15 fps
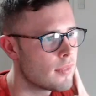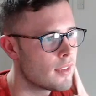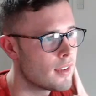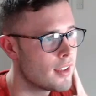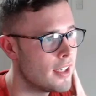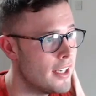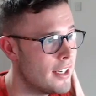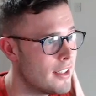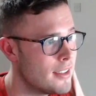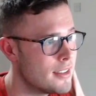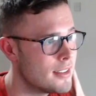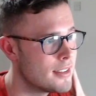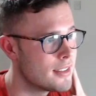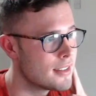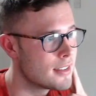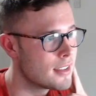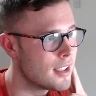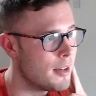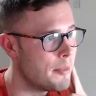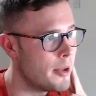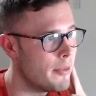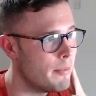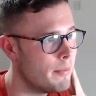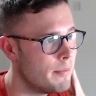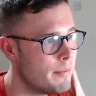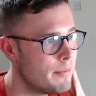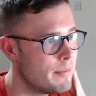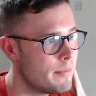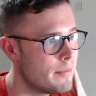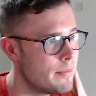Kings, come on.
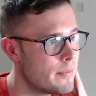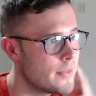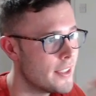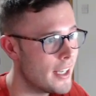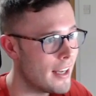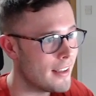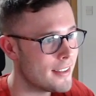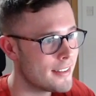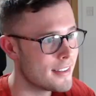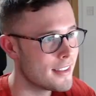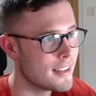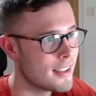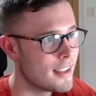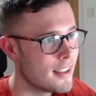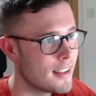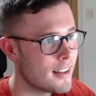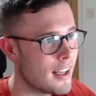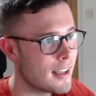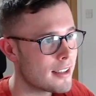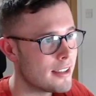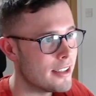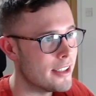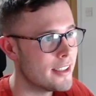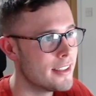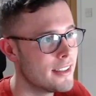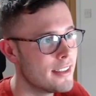Yes, that's good.